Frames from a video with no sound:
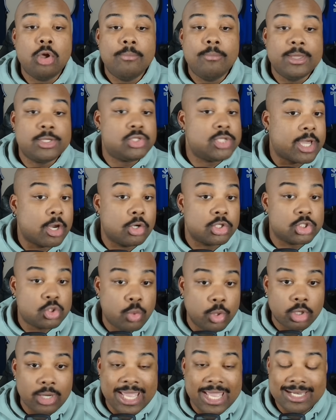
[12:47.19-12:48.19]
Make sure you check out our
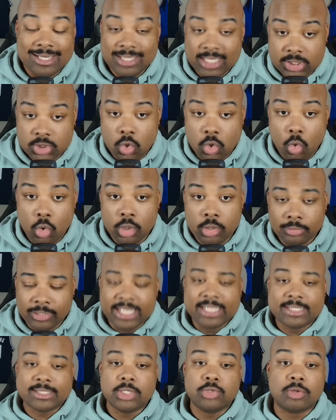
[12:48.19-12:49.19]
Twitter and Discord.
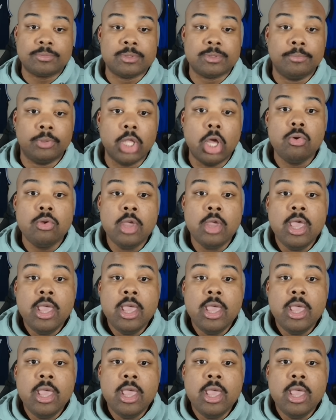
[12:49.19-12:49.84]
Links in the description below.